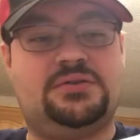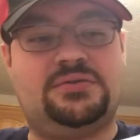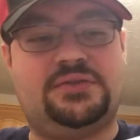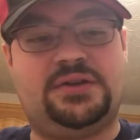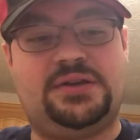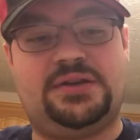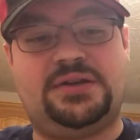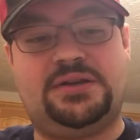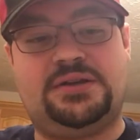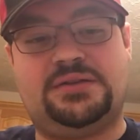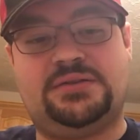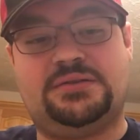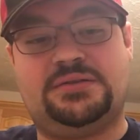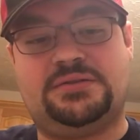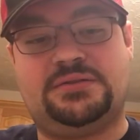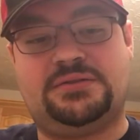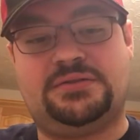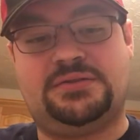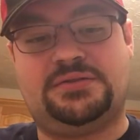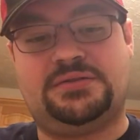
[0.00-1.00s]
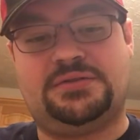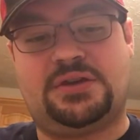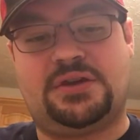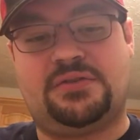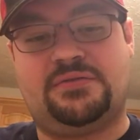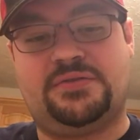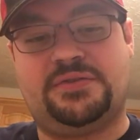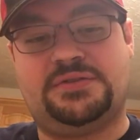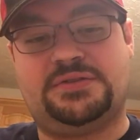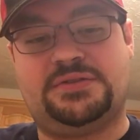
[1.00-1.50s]
the
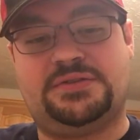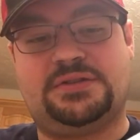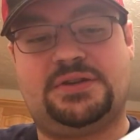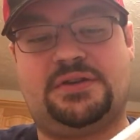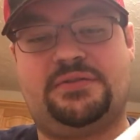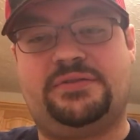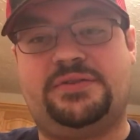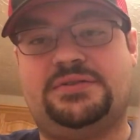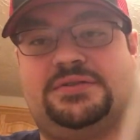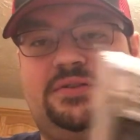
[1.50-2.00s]
surface is obviously